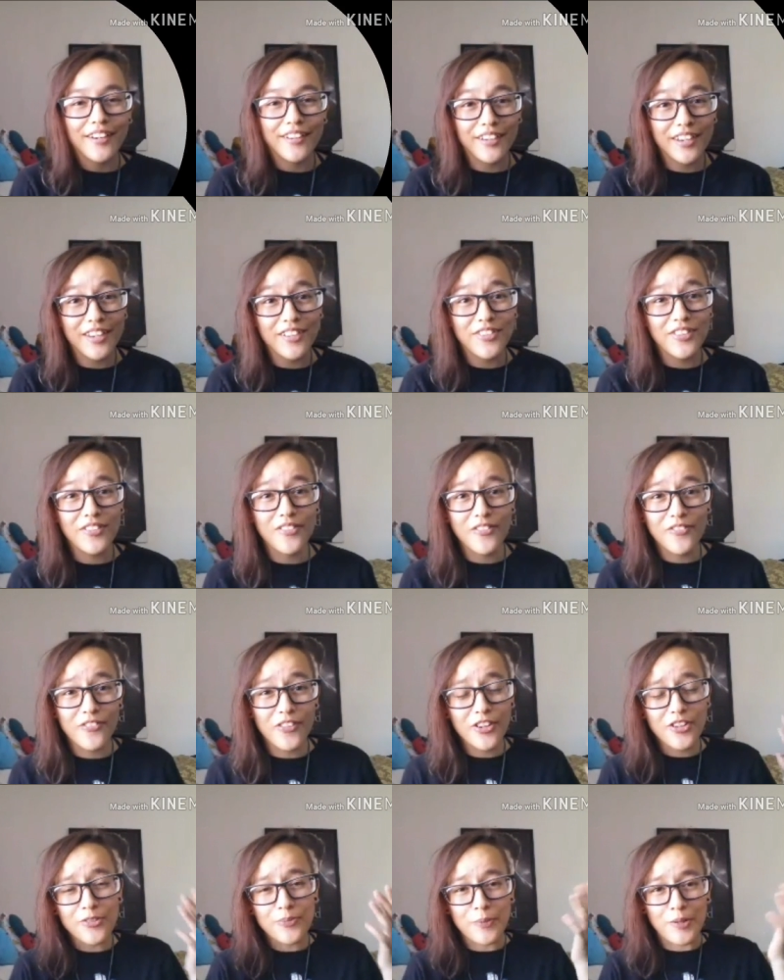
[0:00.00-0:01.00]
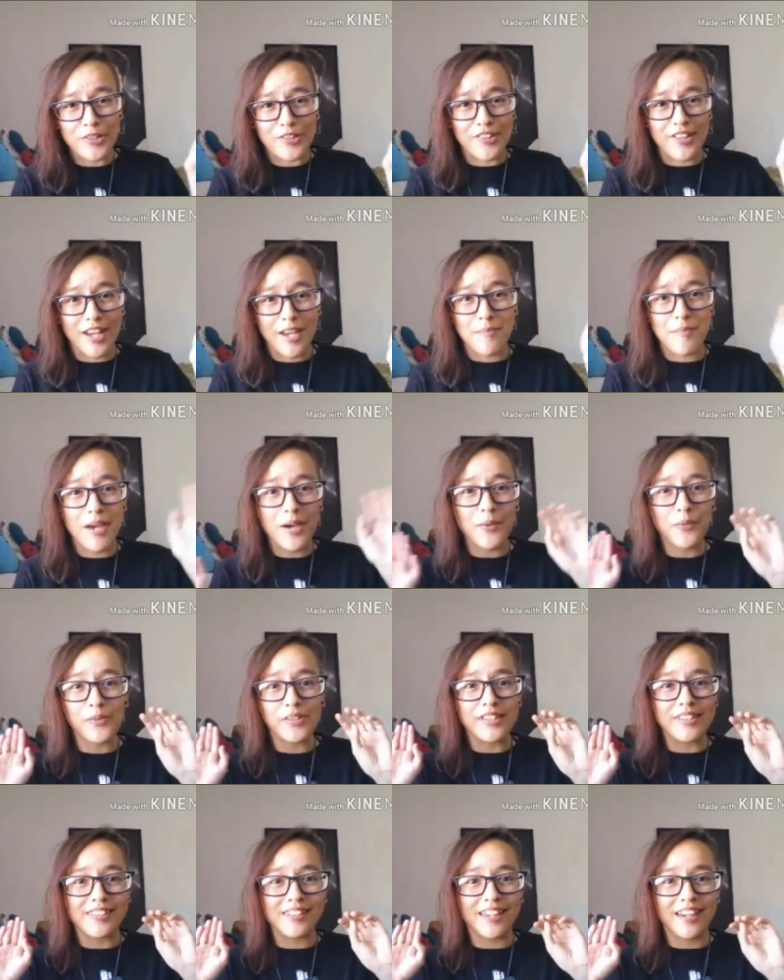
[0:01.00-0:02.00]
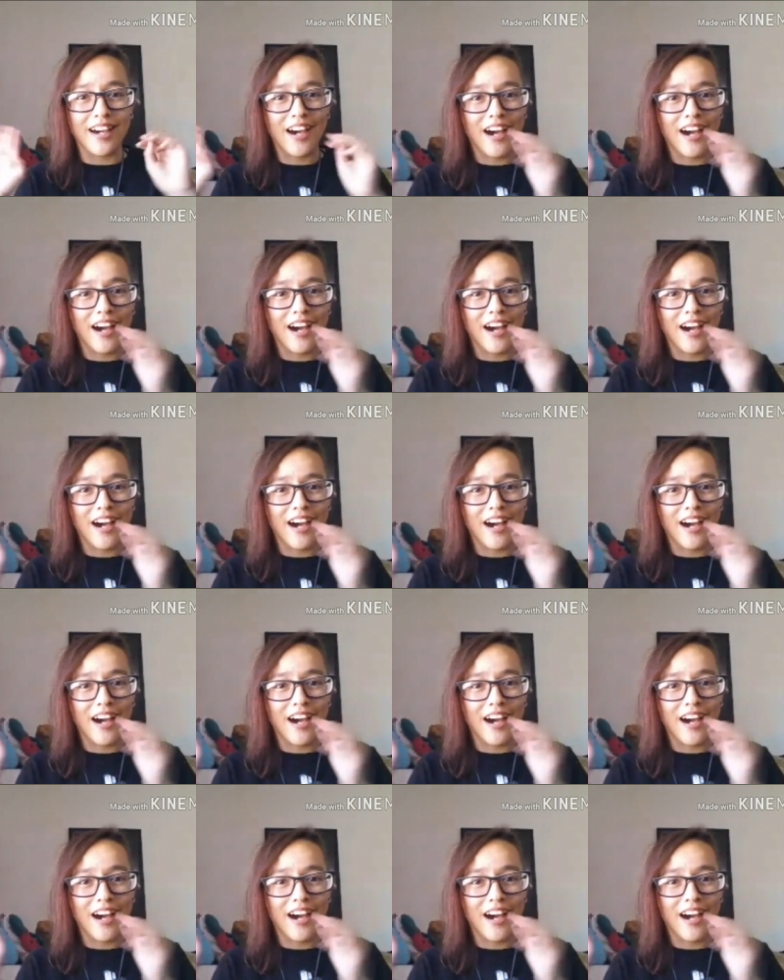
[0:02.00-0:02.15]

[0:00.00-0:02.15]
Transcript: Okay, so the first person I met was